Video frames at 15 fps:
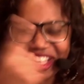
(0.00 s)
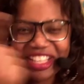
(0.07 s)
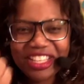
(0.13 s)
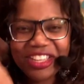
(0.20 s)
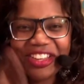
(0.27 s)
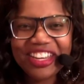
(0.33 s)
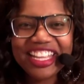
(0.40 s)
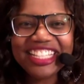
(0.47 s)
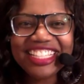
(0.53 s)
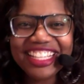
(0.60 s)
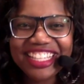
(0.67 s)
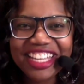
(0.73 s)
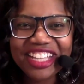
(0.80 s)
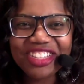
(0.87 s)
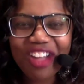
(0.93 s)
You need to
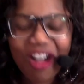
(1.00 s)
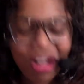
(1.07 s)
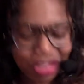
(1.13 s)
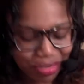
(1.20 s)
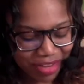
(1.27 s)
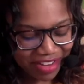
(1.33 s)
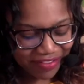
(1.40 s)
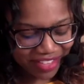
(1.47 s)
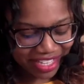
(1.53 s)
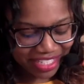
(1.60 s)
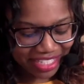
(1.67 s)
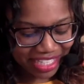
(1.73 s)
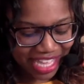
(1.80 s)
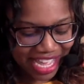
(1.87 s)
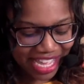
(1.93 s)
teach all 3 of these
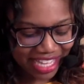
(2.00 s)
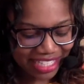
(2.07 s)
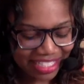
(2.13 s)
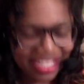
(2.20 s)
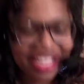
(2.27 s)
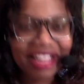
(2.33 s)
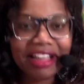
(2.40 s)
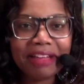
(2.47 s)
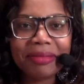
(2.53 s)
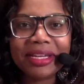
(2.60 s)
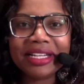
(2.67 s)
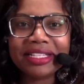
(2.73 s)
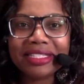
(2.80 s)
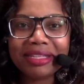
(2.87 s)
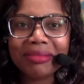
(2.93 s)
slides in
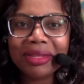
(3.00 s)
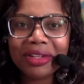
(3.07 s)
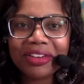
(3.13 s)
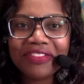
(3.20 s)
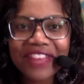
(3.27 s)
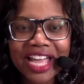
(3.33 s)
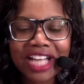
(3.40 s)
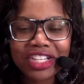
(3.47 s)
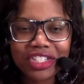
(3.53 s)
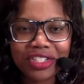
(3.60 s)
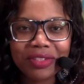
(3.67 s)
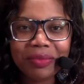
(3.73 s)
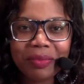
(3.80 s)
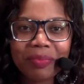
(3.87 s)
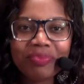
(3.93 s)
a similar
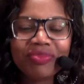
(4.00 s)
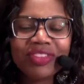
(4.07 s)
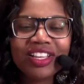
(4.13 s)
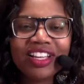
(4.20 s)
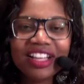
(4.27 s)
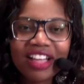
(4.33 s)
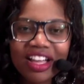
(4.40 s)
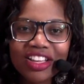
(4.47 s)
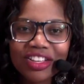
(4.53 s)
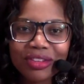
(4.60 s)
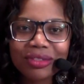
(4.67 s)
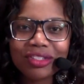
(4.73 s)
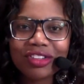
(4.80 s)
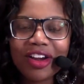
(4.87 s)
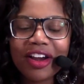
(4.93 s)
fashion. You'll
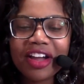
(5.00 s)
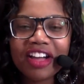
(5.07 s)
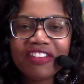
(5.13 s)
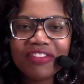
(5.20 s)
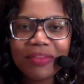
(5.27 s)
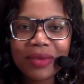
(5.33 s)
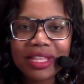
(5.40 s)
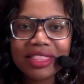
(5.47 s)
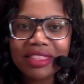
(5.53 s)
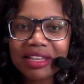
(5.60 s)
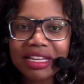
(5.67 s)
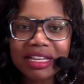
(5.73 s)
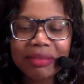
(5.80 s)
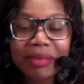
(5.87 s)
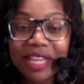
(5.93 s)
start off with
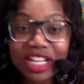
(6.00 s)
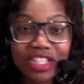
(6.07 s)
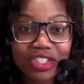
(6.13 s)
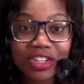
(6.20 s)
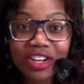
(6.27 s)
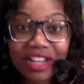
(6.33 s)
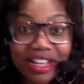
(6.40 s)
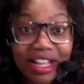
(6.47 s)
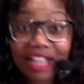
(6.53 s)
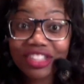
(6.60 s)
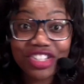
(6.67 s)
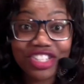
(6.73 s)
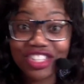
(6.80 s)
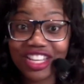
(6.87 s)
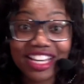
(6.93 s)
the picture.
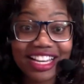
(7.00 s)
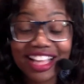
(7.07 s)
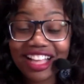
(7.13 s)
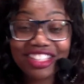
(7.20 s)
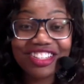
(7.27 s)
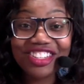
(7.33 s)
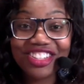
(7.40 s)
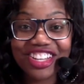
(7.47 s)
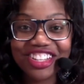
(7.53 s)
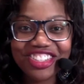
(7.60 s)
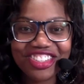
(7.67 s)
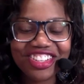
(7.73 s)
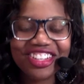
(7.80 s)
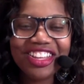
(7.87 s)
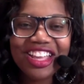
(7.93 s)
Just a
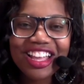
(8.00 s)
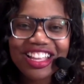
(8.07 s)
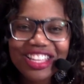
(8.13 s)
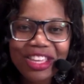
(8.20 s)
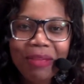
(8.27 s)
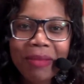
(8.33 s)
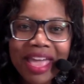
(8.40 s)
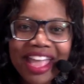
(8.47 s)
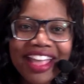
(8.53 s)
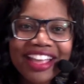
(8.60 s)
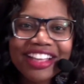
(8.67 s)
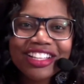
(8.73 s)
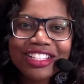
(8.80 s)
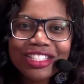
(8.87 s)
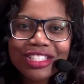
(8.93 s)
suggestion. You
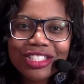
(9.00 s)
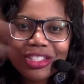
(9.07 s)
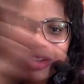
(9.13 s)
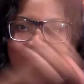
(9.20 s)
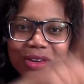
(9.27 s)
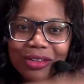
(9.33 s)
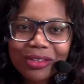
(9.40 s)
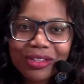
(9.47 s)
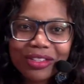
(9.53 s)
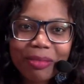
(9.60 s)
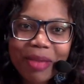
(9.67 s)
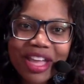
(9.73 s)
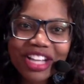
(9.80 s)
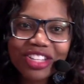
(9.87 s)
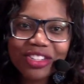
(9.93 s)
may circle the
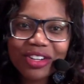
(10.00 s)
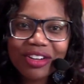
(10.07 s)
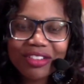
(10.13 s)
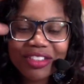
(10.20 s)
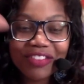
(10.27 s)
picture.